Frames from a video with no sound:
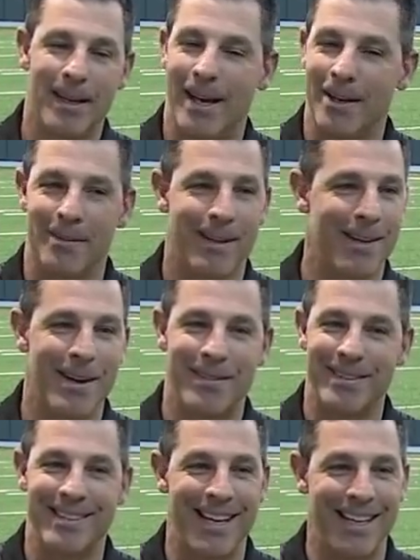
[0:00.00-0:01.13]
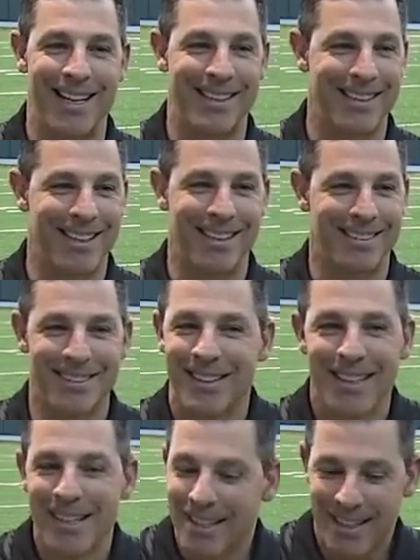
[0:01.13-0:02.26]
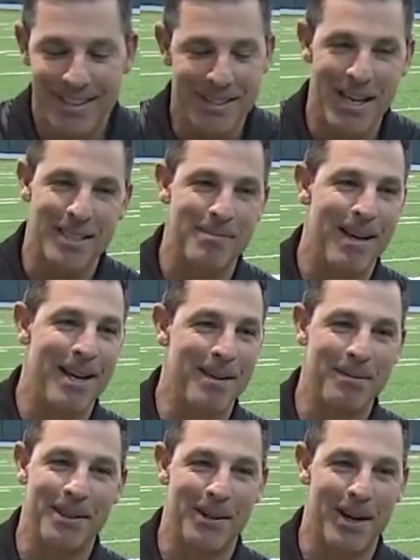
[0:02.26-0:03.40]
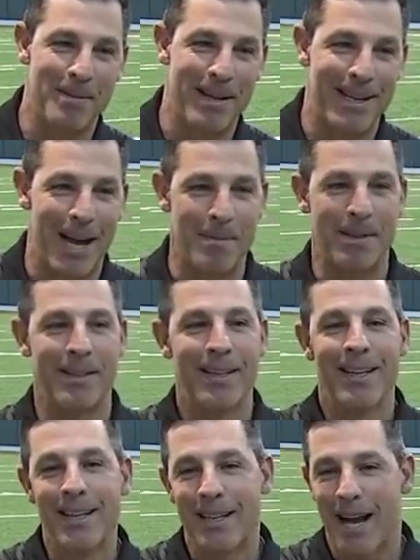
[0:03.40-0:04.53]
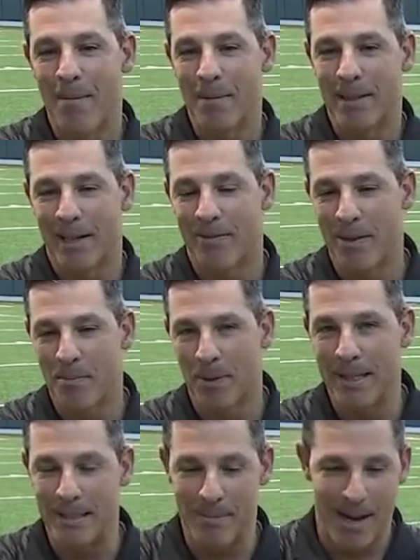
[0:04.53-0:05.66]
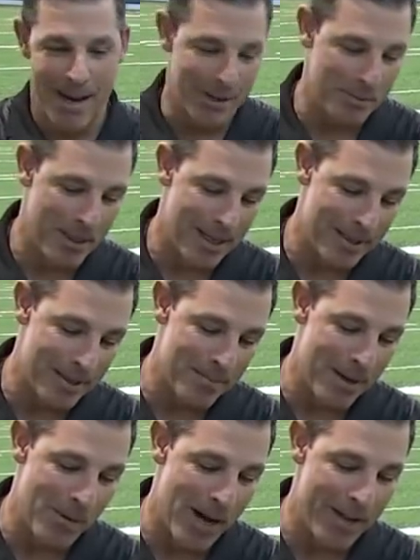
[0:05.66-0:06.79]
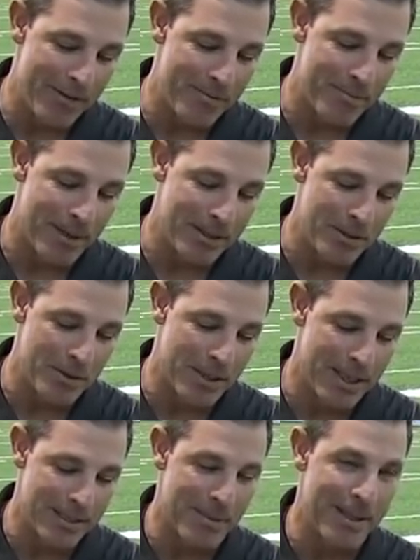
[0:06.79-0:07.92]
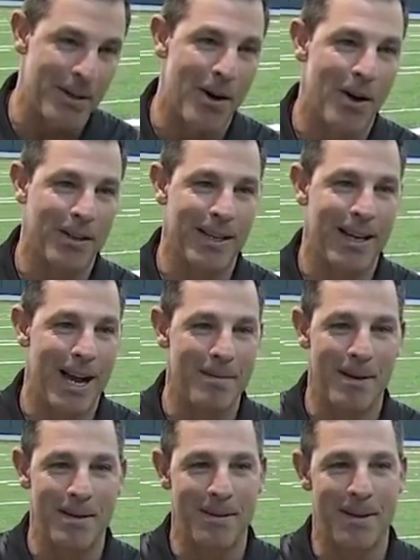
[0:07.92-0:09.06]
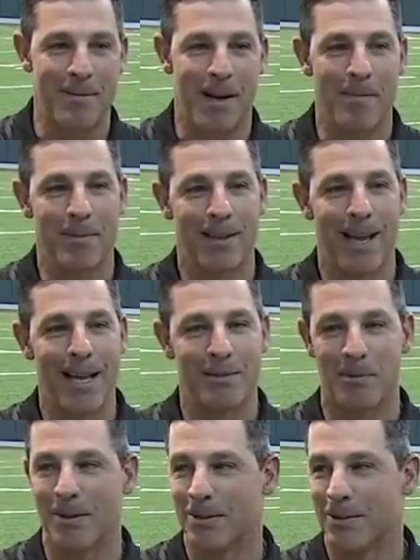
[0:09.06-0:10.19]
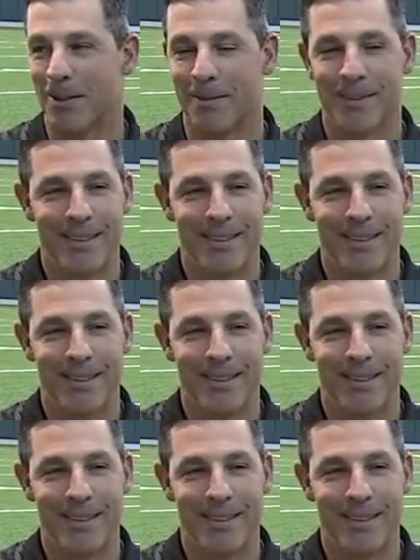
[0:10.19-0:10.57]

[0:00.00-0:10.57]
Yeah. I don't have a say in anything. It's yes, ma'am. You know what I mean? I'm in like 5th place in my house, behind my wife, my 2 kids, and my dog. Then I'm the last one. So.